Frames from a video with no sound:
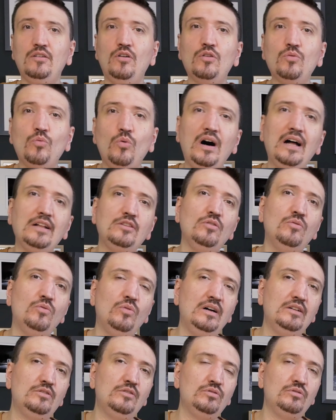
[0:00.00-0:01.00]
on what you
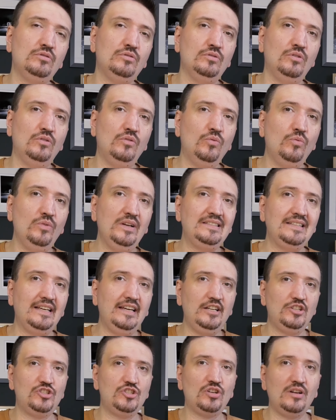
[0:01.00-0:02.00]
want to do with
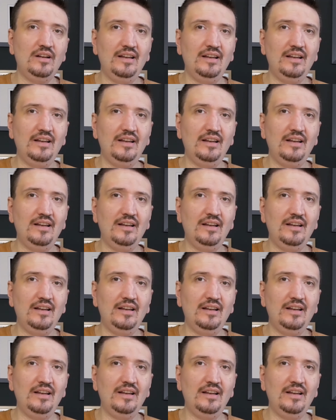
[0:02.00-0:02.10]
each